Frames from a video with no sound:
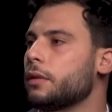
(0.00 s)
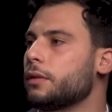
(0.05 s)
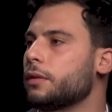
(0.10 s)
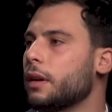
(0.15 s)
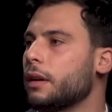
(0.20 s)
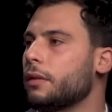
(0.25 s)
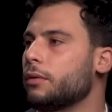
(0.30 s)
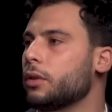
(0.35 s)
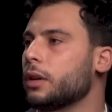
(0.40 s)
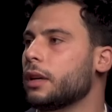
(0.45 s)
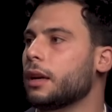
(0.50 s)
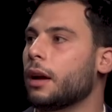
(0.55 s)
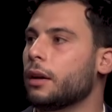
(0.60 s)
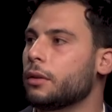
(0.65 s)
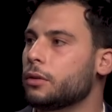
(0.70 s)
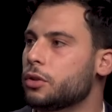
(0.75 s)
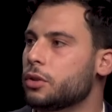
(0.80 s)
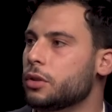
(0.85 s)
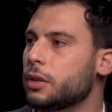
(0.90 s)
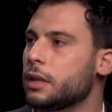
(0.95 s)
if every
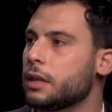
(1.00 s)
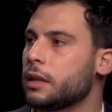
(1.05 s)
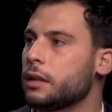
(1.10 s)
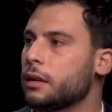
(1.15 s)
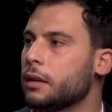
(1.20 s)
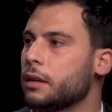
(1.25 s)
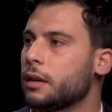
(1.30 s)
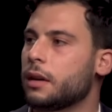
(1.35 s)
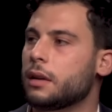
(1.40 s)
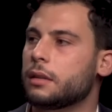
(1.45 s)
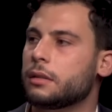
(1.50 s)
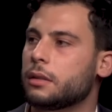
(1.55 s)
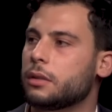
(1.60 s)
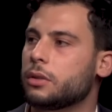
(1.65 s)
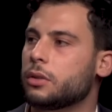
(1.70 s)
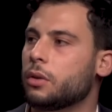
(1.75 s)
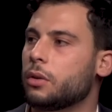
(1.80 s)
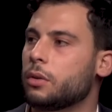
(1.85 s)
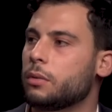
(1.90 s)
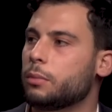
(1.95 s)
country has
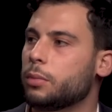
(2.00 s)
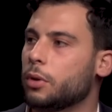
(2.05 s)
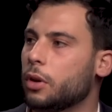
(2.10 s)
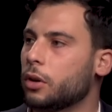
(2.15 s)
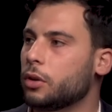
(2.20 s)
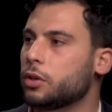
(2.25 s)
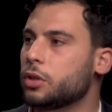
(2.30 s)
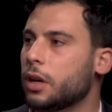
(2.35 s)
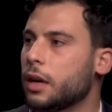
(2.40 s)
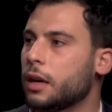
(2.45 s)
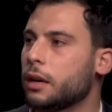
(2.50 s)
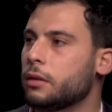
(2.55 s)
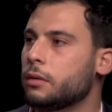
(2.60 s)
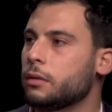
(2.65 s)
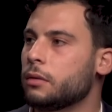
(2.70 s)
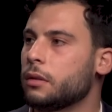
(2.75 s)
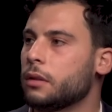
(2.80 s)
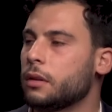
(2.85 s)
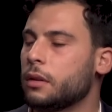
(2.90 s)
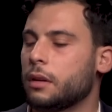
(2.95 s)
its own blockchain,
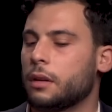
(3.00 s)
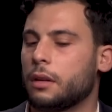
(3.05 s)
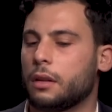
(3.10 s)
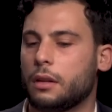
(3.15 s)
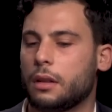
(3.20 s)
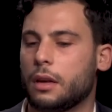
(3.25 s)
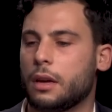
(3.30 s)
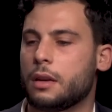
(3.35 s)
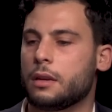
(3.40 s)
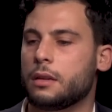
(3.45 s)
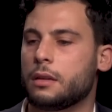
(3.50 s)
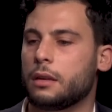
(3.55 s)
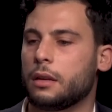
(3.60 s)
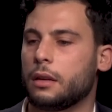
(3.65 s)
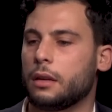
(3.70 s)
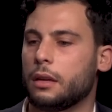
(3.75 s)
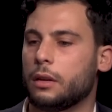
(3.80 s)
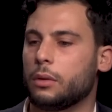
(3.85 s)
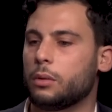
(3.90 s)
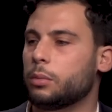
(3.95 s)
then
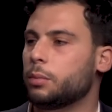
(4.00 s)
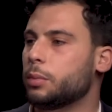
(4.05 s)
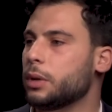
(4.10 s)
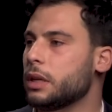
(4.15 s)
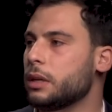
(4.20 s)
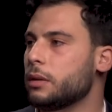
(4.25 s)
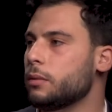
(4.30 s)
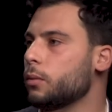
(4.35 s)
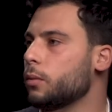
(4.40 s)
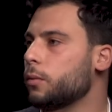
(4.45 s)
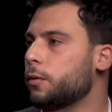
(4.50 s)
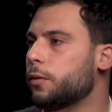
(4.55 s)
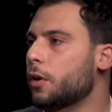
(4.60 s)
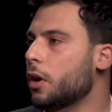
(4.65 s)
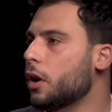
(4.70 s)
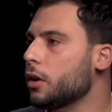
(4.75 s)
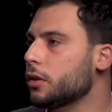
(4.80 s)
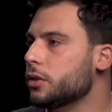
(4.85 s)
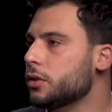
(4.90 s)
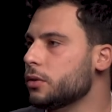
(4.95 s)
it would be
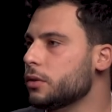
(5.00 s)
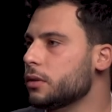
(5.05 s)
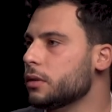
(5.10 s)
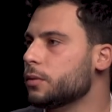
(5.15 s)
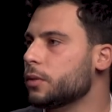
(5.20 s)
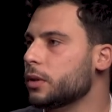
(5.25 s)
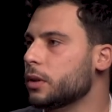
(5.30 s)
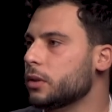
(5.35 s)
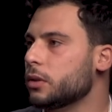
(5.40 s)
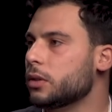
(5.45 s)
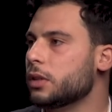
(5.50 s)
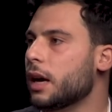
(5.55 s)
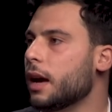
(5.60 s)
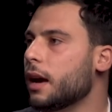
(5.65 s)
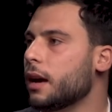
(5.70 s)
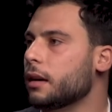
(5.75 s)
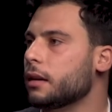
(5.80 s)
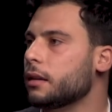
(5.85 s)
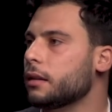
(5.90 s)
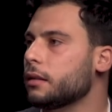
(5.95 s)
far too difficult to
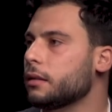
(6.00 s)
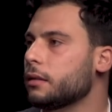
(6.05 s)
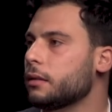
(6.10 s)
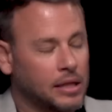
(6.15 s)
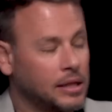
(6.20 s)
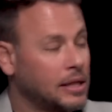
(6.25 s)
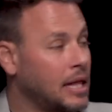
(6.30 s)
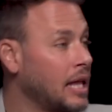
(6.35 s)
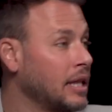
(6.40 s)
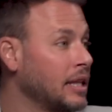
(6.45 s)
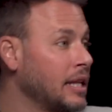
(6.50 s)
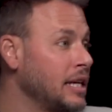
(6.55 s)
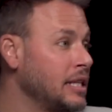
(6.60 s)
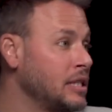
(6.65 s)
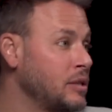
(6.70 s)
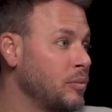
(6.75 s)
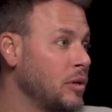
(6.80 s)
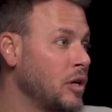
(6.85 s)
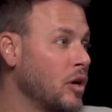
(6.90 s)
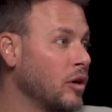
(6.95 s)
hack. That
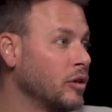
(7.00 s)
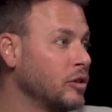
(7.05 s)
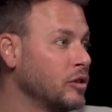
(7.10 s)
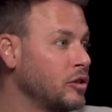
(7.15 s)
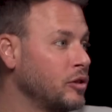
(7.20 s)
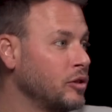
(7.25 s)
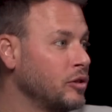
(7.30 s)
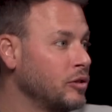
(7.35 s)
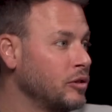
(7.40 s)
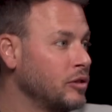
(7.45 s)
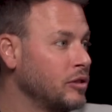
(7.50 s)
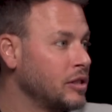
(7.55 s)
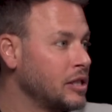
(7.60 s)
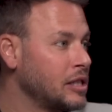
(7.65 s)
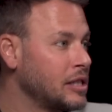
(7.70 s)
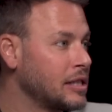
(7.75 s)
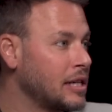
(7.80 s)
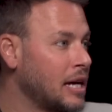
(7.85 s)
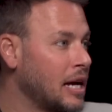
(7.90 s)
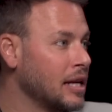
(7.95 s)
leads me on to
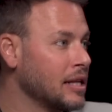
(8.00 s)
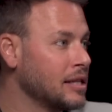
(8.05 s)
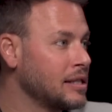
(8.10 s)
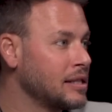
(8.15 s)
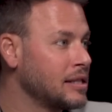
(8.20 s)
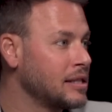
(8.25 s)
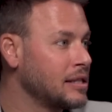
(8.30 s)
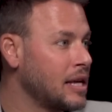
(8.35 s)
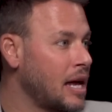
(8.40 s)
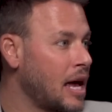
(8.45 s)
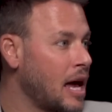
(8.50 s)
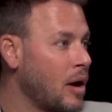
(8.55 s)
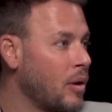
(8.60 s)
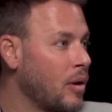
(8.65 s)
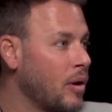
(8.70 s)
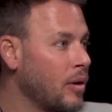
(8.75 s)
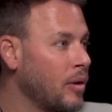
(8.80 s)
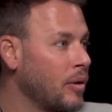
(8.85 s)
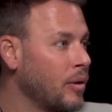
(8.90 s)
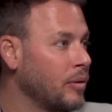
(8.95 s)
discuss
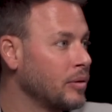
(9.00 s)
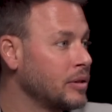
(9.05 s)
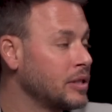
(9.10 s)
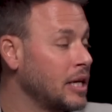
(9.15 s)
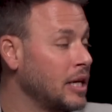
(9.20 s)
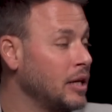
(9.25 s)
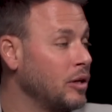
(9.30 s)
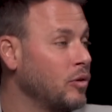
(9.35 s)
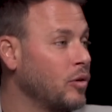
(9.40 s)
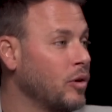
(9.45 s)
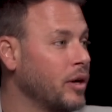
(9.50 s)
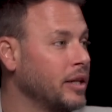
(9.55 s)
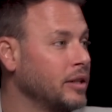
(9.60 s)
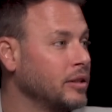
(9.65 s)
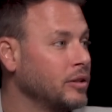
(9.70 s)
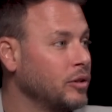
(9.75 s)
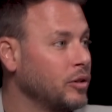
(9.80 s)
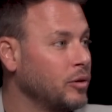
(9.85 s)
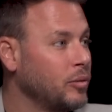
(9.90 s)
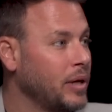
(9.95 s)
our T-Coin,
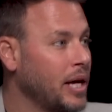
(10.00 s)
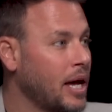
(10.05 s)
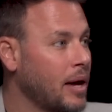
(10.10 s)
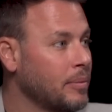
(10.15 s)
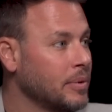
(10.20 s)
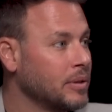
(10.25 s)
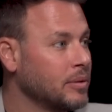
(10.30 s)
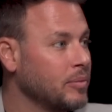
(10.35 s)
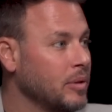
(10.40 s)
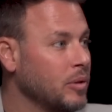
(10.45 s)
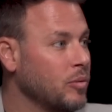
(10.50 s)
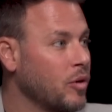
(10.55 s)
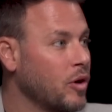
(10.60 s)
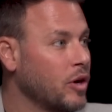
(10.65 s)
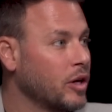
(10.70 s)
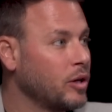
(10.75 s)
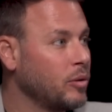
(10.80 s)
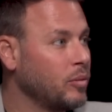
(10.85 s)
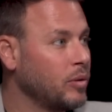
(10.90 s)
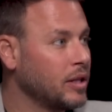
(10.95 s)
who we happen to be
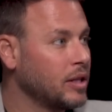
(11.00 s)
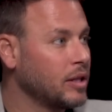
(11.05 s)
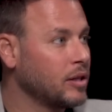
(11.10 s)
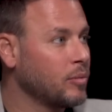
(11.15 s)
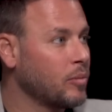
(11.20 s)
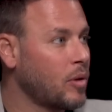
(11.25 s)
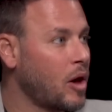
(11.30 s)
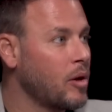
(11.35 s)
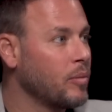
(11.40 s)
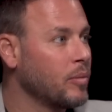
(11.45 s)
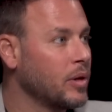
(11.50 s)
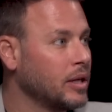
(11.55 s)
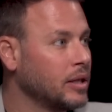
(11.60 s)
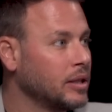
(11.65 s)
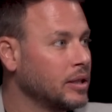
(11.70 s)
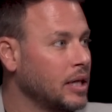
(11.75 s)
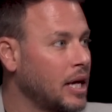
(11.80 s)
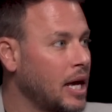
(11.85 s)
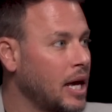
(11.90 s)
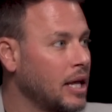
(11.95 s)
working with at the moment,
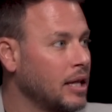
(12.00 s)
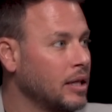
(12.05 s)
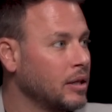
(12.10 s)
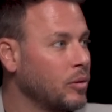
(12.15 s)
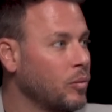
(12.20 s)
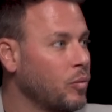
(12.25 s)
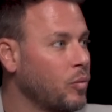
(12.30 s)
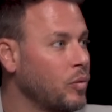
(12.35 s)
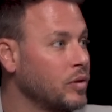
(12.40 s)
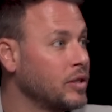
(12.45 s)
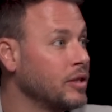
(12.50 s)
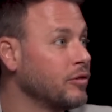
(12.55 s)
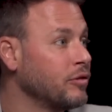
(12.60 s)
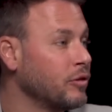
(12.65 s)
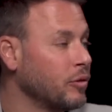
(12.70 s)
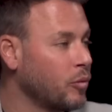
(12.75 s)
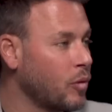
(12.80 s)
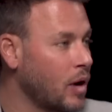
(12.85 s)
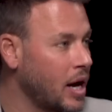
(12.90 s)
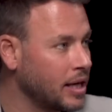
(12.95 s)
and the
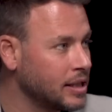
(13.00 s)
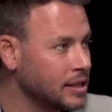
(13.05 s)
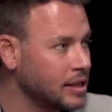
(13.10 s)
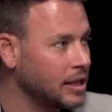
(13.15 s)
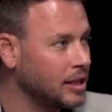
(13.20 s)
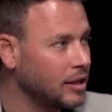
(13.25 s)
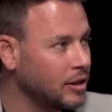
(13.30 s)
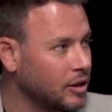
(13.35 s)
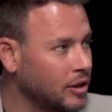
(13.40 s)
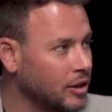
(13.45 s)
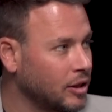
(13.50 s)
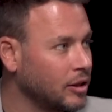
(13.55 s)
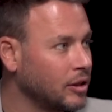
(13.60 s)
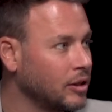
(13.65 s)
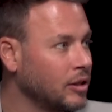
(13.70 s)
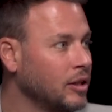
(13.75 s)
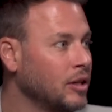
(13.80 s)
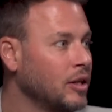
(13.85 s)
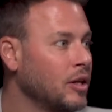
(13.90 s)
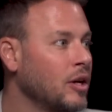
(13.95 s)
different ways that you can
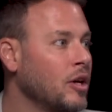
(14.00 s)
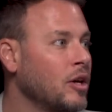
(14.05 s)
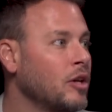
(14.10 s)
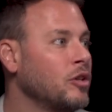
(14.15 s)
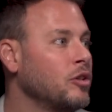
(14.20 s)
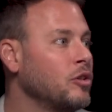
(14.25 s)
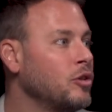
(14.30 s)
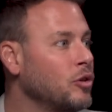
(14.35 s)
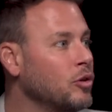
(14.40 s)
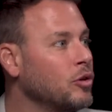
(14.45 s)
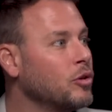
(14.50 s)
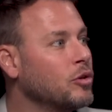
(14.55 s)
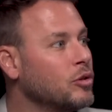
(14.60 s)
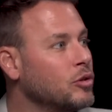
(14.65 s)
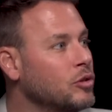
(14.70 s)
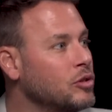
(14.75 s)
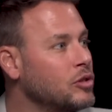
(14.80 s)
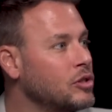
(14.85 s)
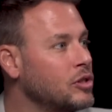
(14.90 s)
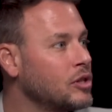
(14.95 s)

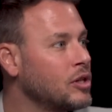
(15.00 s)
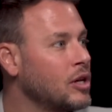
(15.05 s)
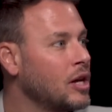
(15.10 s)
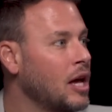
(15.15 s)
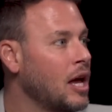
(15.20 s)
use